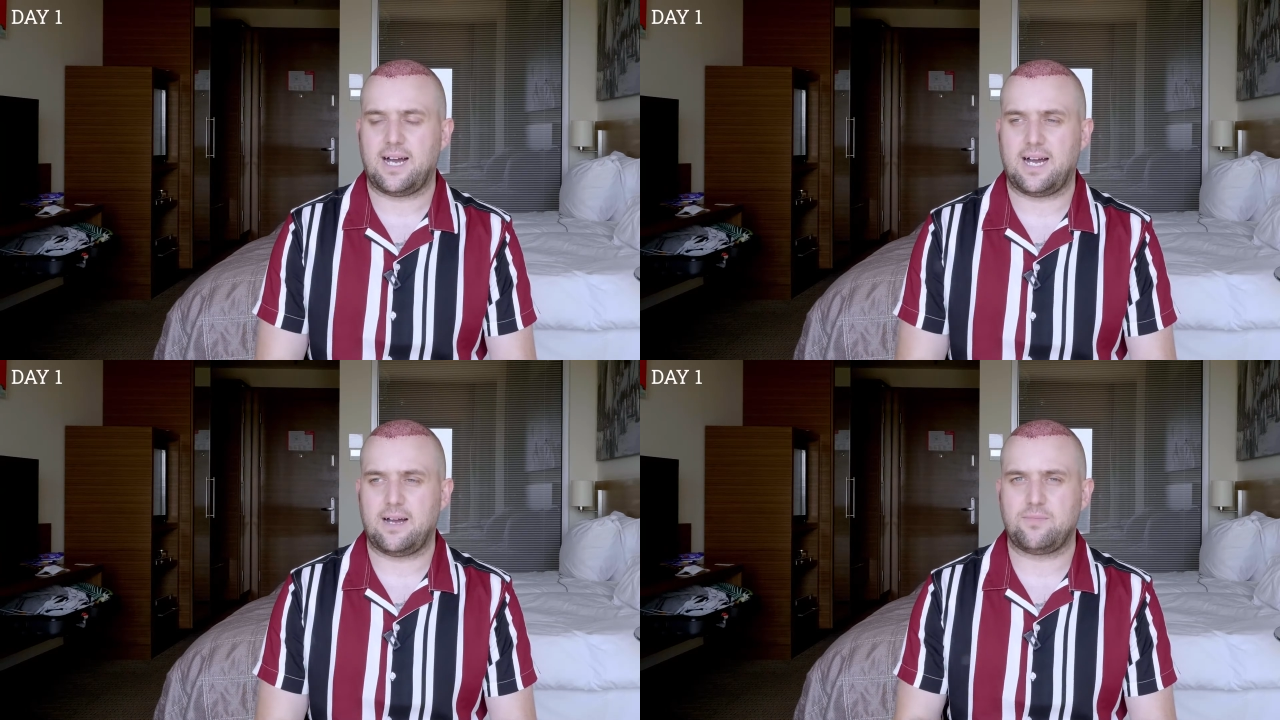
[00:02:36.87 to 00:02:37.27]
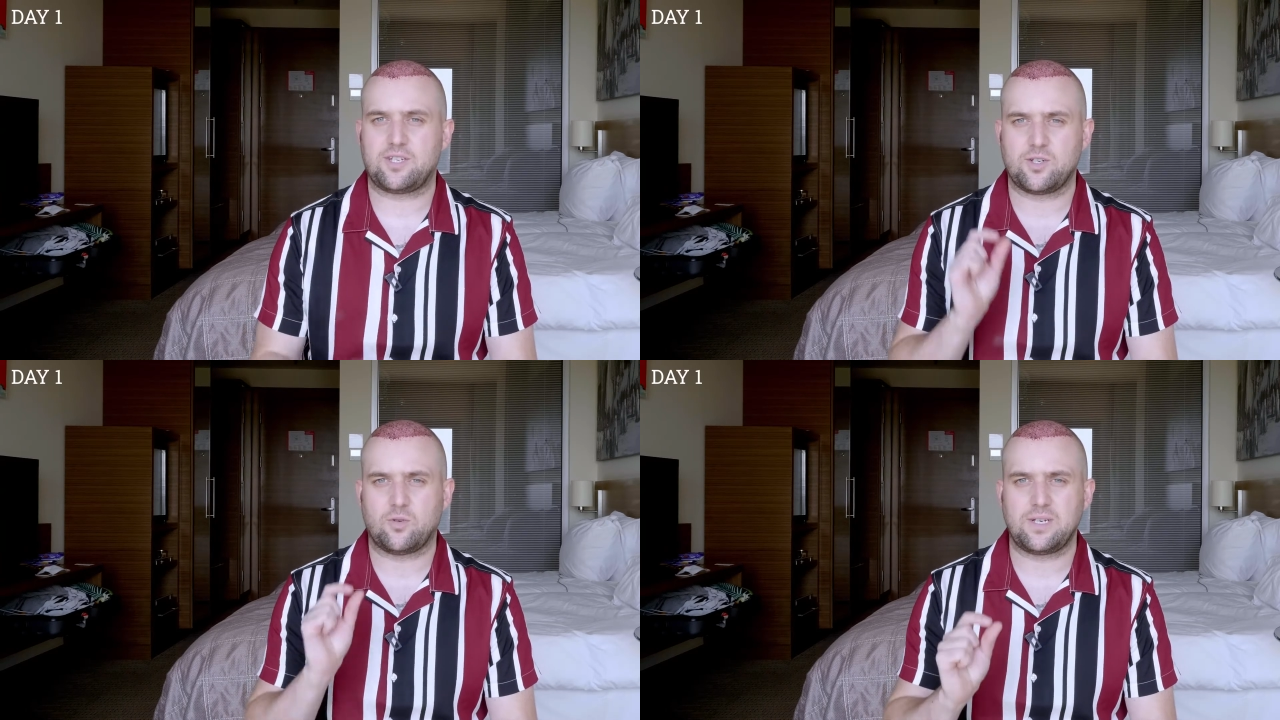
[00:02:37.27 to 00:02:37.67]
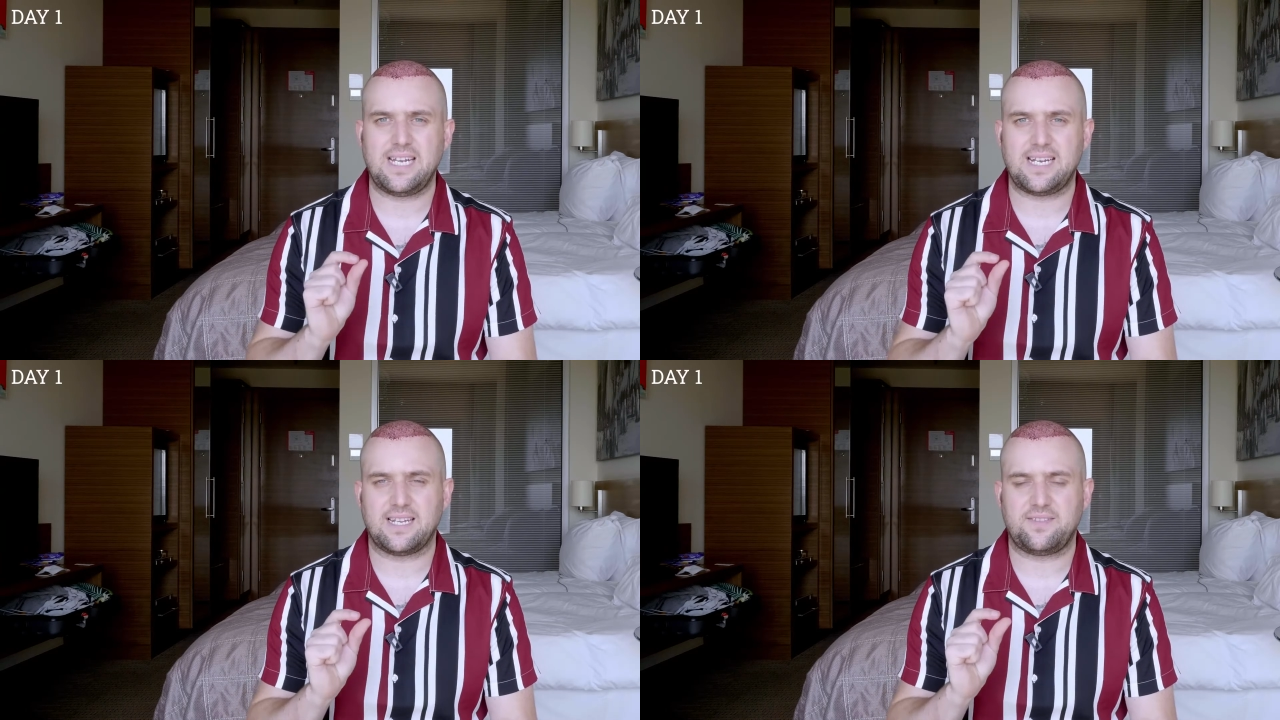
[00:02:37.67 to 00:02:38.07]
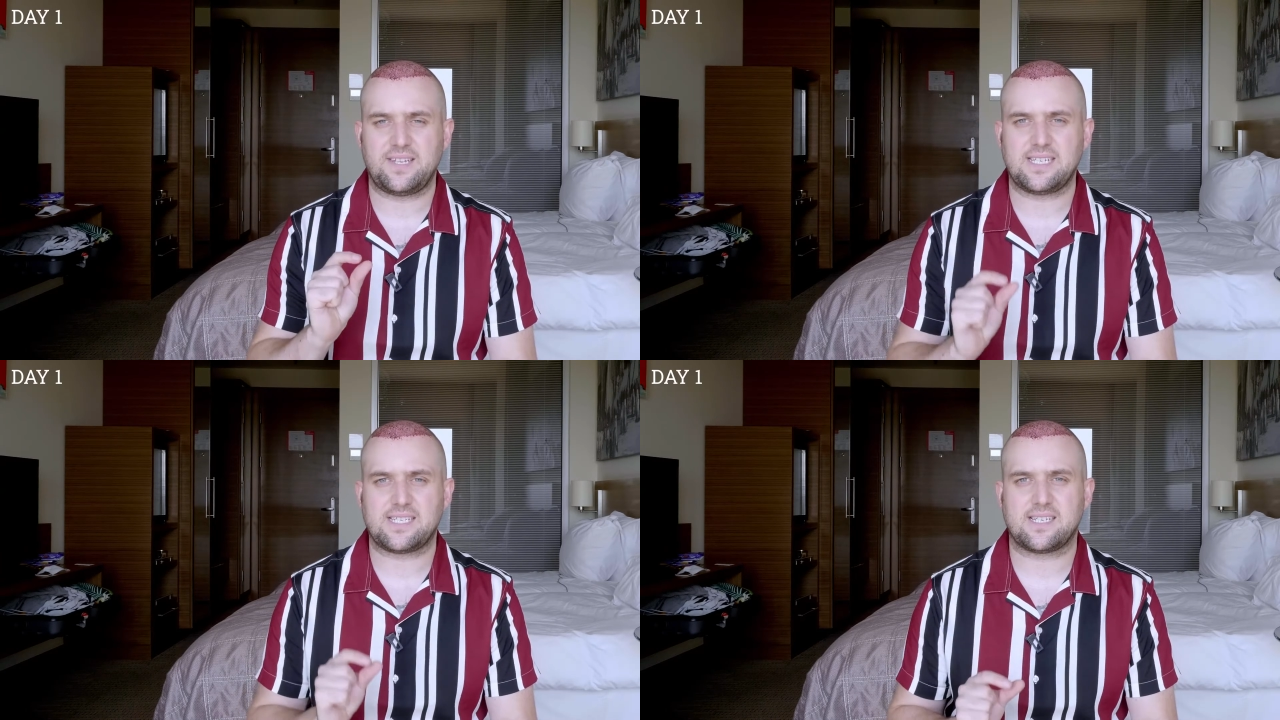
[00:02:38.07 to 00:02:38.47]
There's no needle in
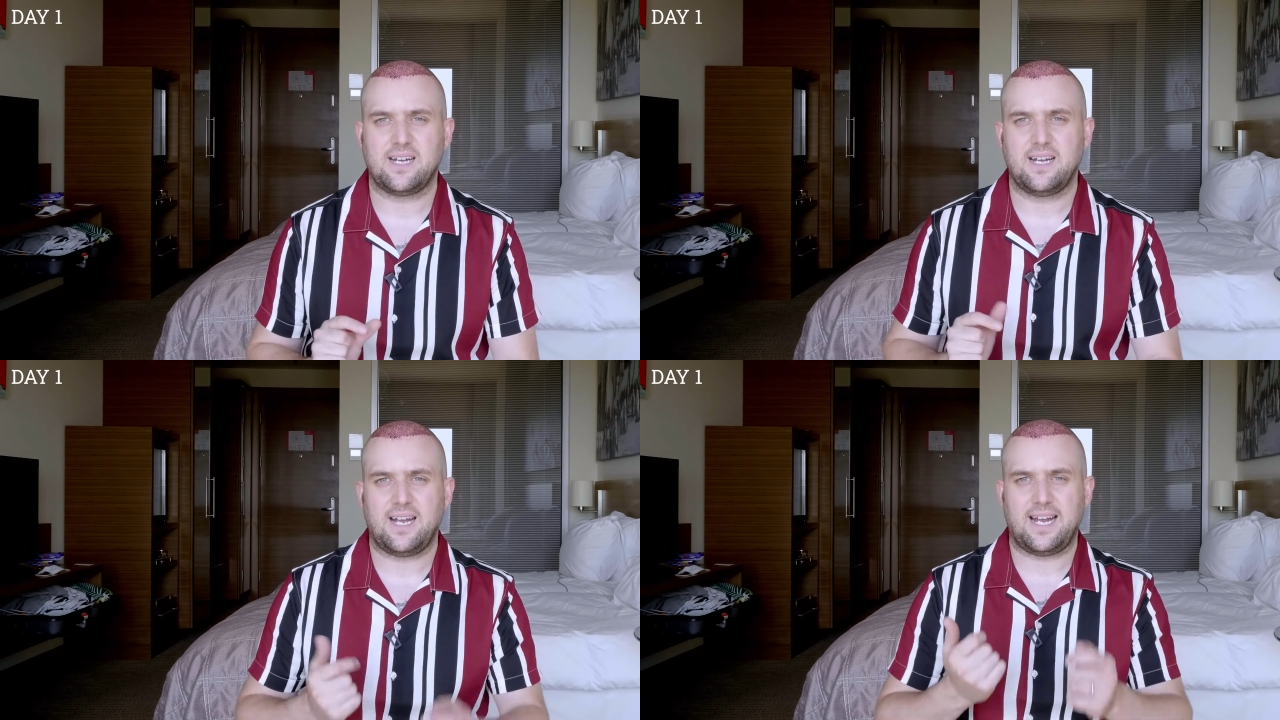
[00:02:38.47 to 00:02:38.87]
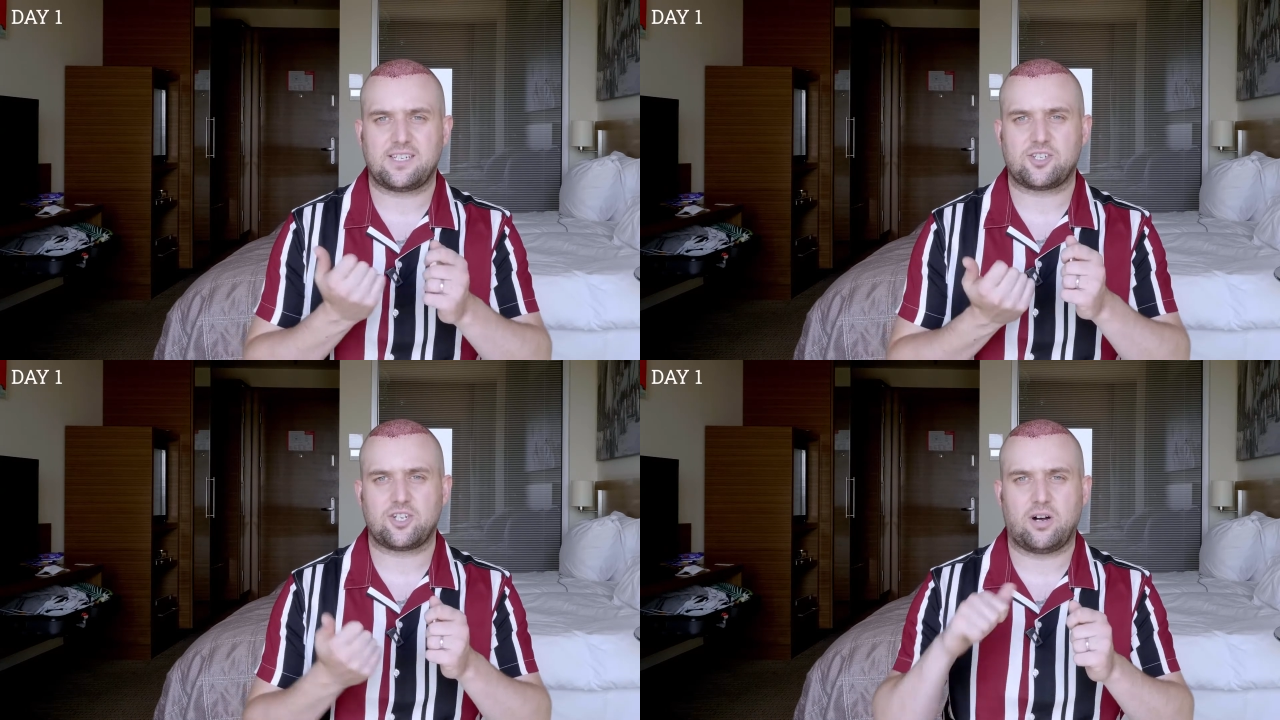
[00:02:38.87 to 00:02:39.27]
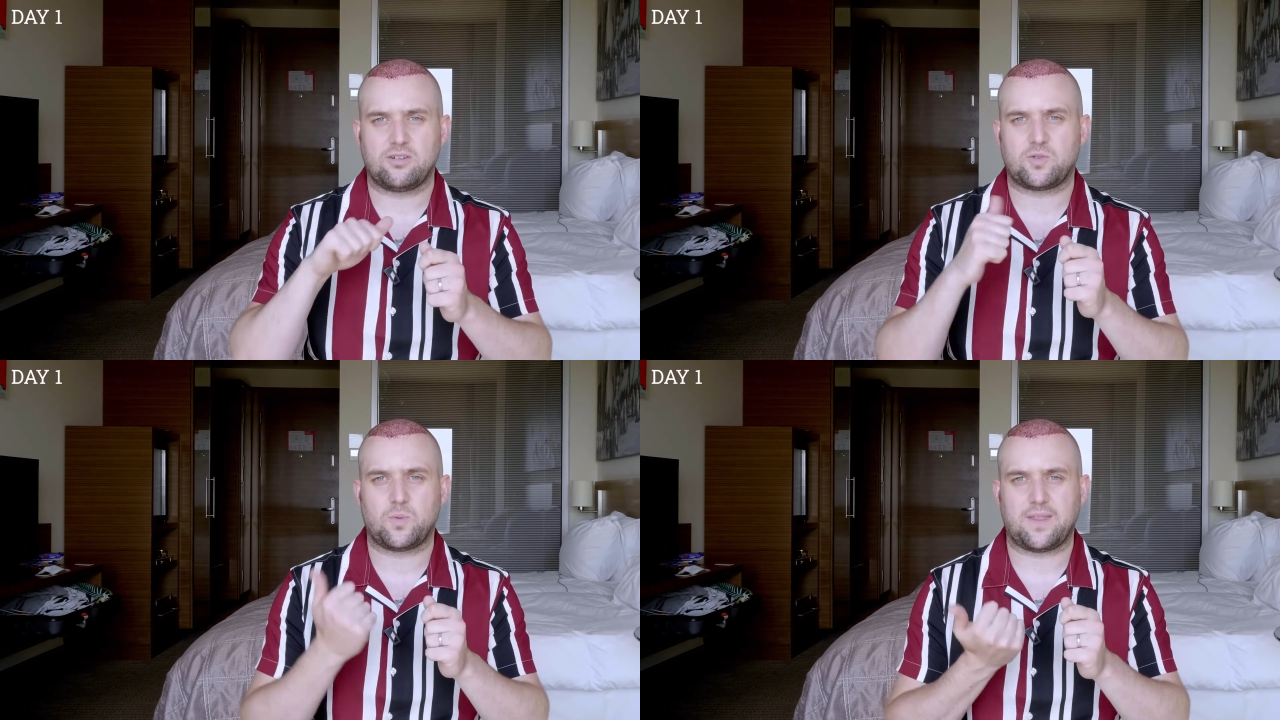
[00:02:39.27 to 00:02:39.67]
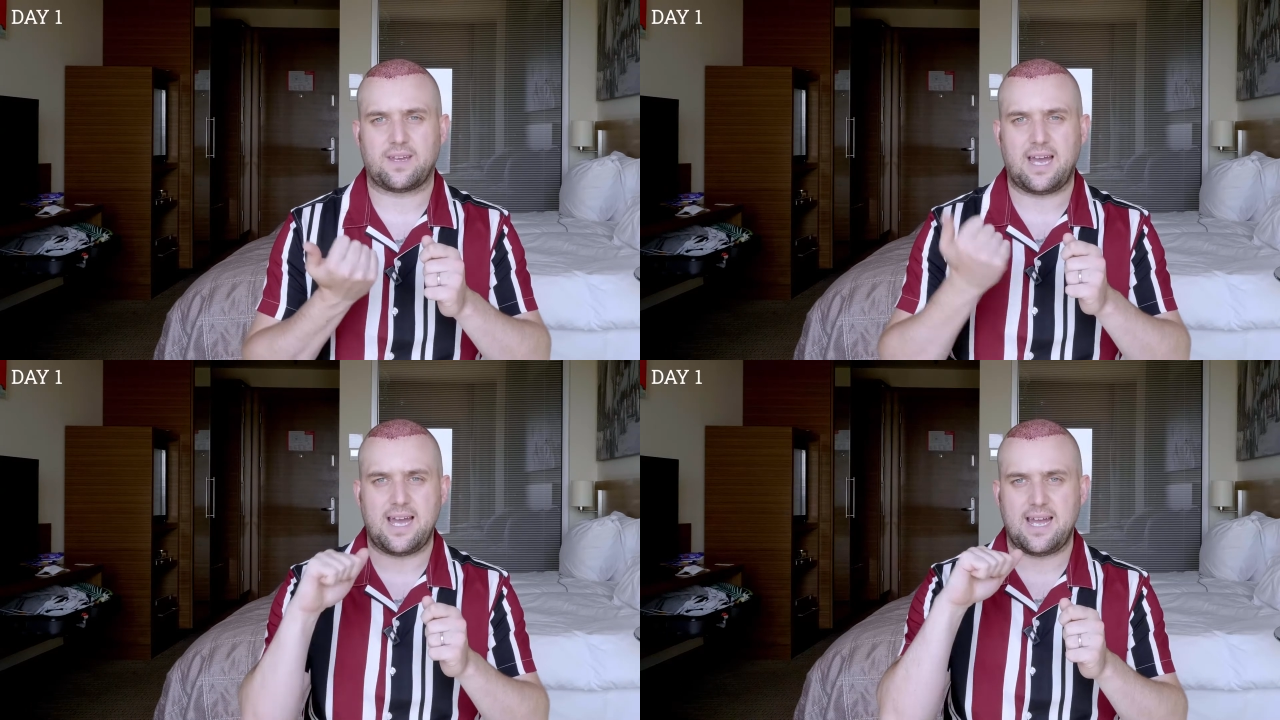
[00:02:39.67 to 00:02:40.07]
this. It's charged with
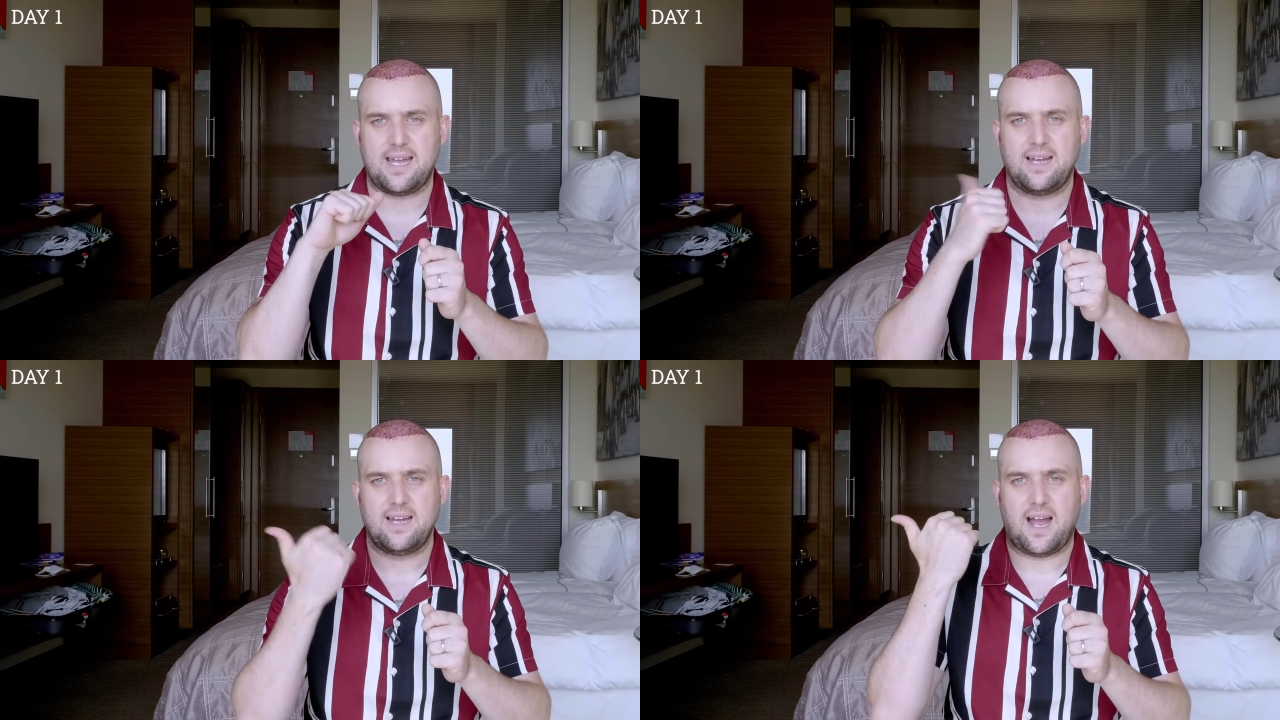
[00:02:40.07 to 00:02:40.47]
air,